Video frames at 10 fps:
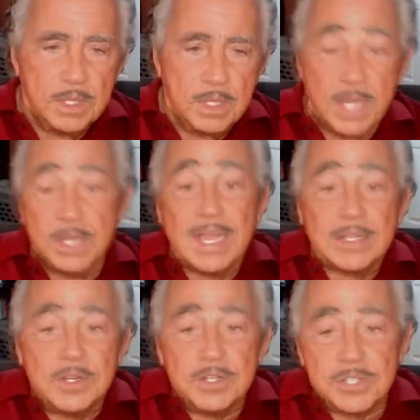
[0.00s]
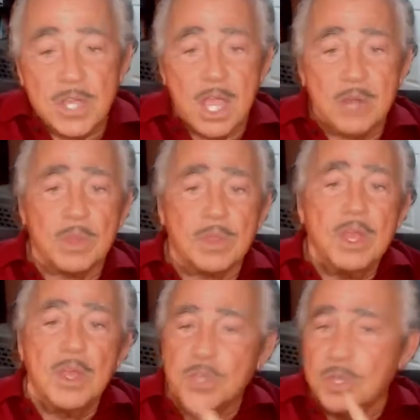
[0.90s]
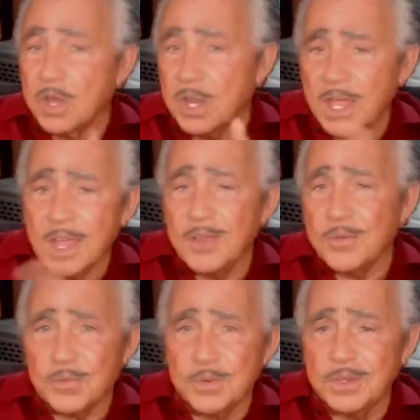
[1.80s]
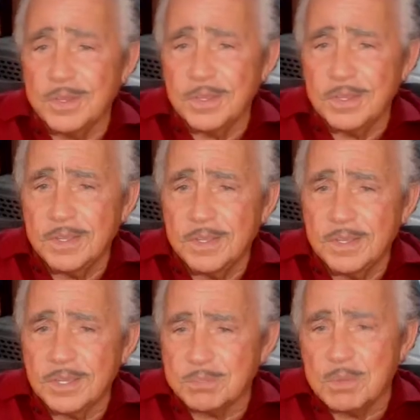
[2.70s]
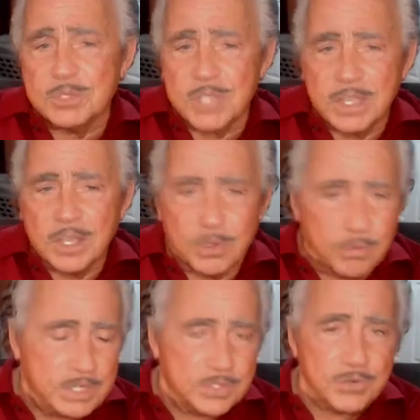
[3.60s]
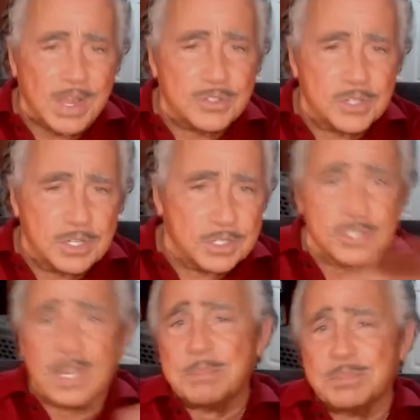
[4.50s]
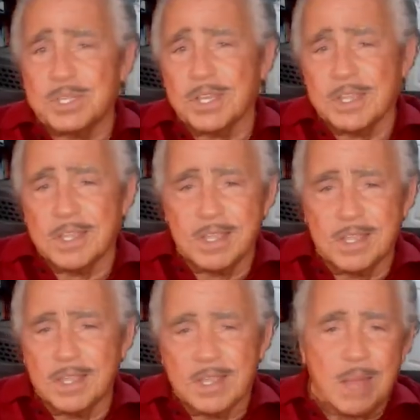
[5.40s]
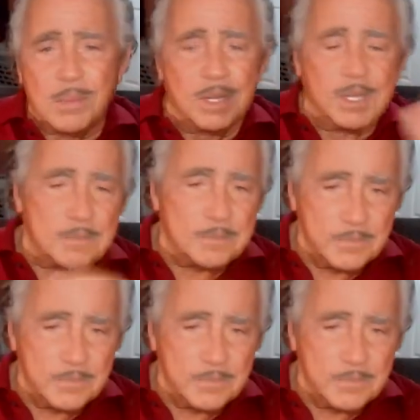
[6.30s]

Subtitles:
And you get to decide whether your life is most like a Greek tragedy, a slapstick comedy,